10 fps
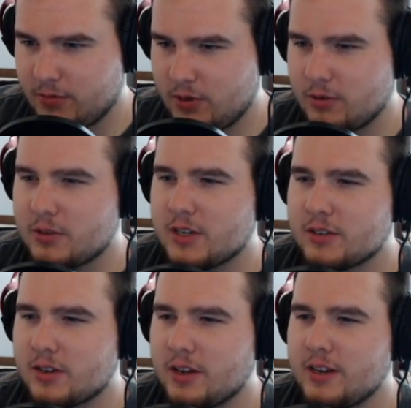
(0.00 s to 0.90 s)
You know what
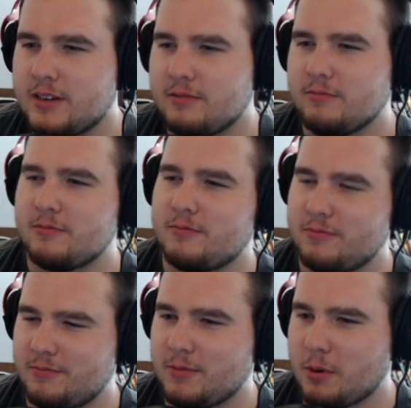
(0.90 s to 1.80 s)
sounds good?
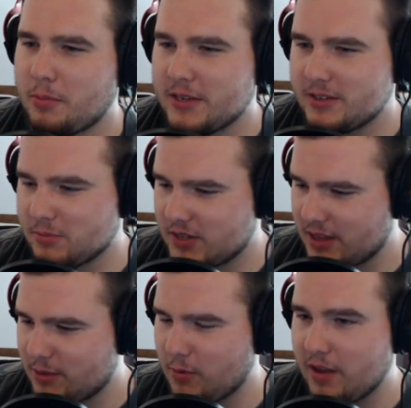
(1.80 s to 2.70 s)
We're gonna play some
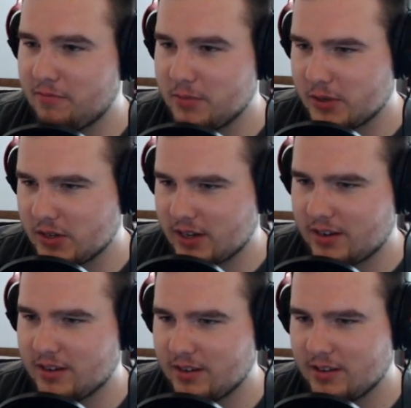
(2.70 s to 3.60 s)
synthwave
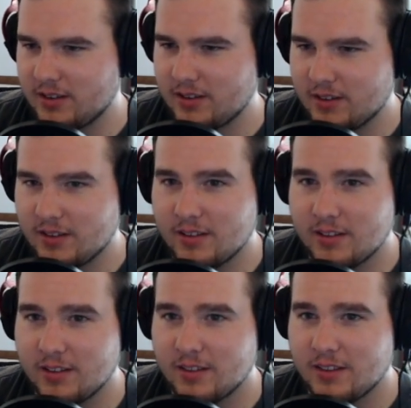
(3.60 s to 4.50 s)
music.
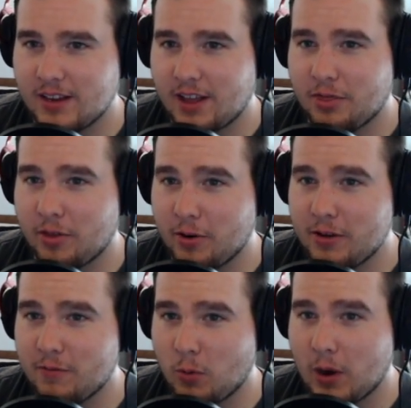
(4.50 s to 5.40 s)
They got
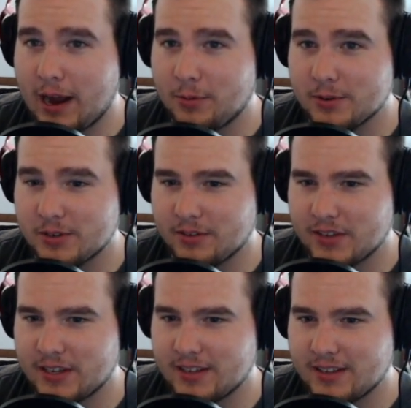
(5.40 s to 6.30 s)
34 hours of it.